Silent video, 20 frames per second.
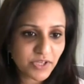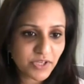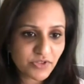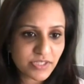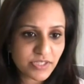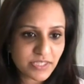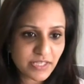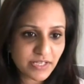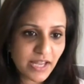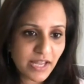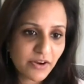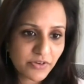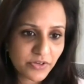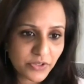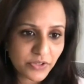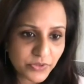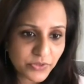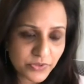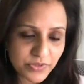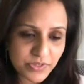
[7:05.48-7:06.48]

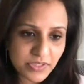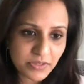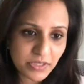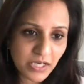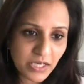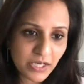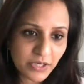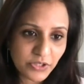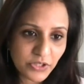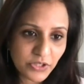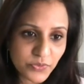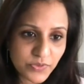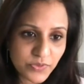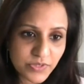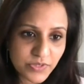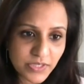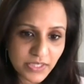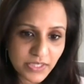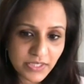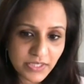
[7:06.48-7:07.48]
scenarios
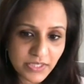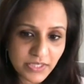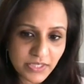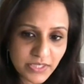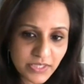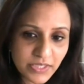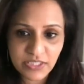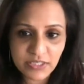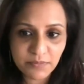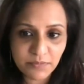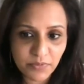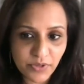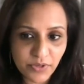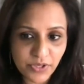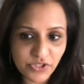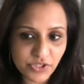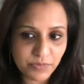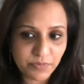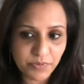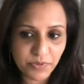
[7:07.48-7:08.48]
using the Crystal Bridge
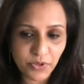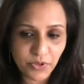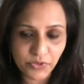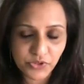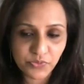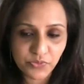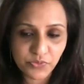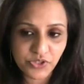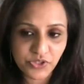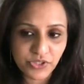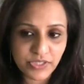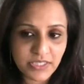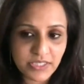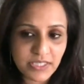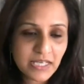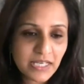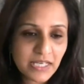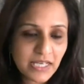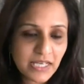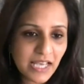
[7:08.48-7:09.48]
approach, which is
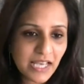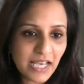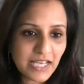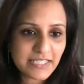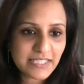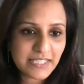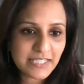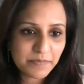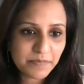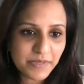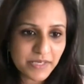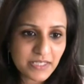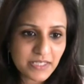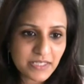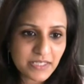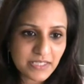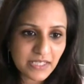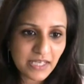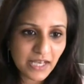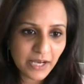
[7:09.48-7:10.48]

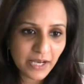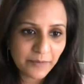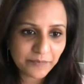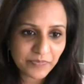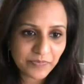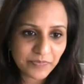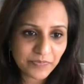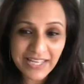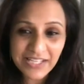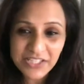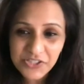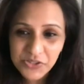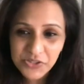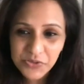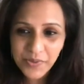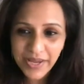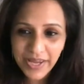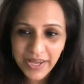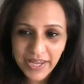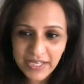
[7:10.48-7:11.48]
SNP's
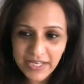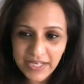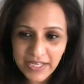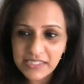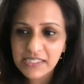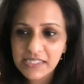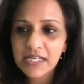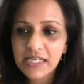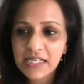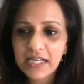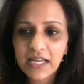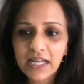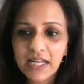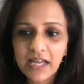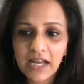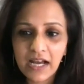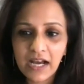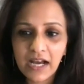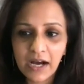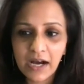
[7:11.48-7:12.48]
end-to-end
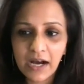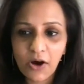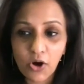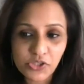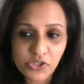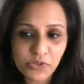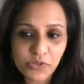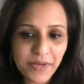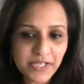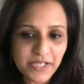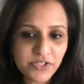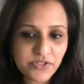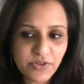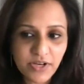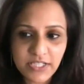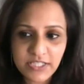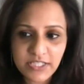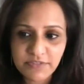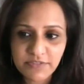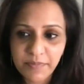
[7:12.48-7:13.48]
automated
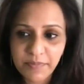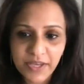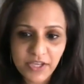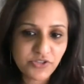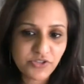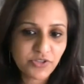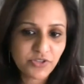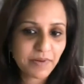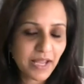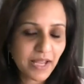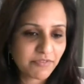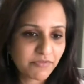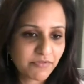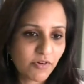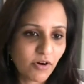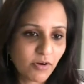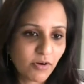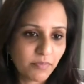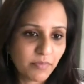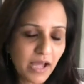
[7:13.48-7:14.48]
transformation
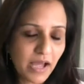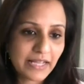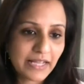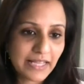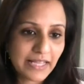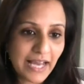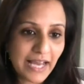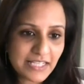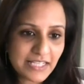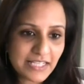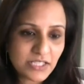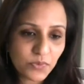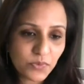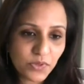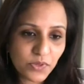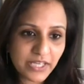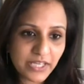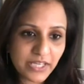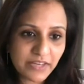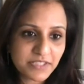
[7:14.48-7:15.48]
platform. And that is
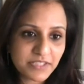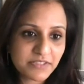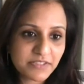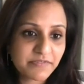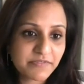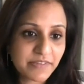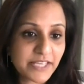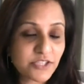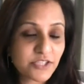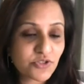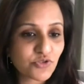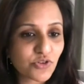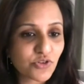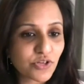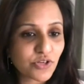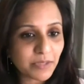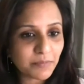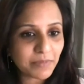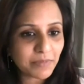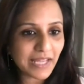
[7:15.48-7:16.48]
what gave us an
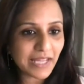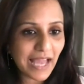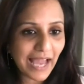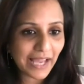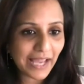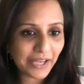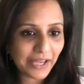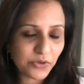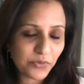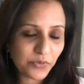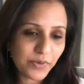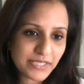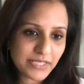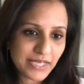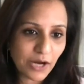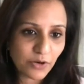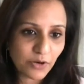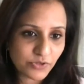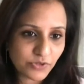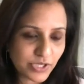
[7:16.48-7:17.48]
extremely accurate
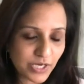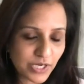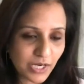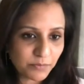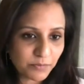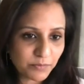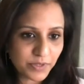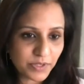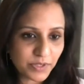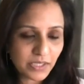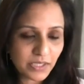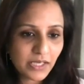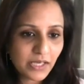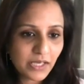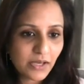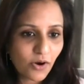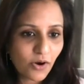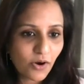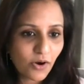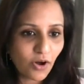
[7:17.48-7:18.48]
outcome with
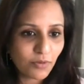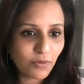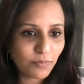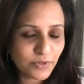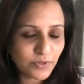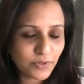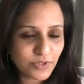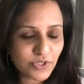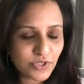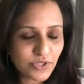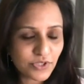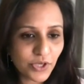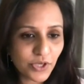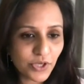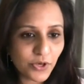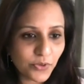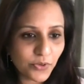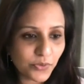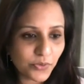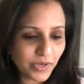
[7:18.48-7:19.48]
almost
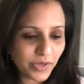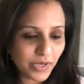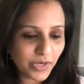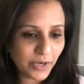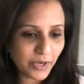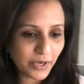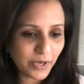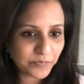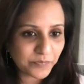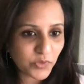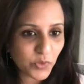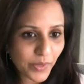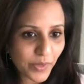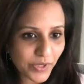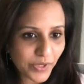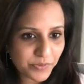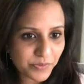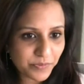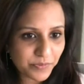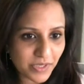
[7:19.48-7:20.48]
no
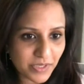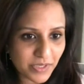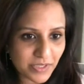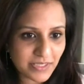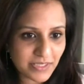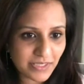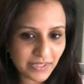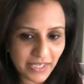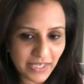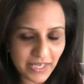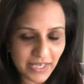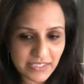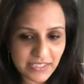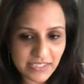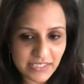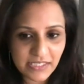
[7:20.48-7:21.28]
question marks at the end.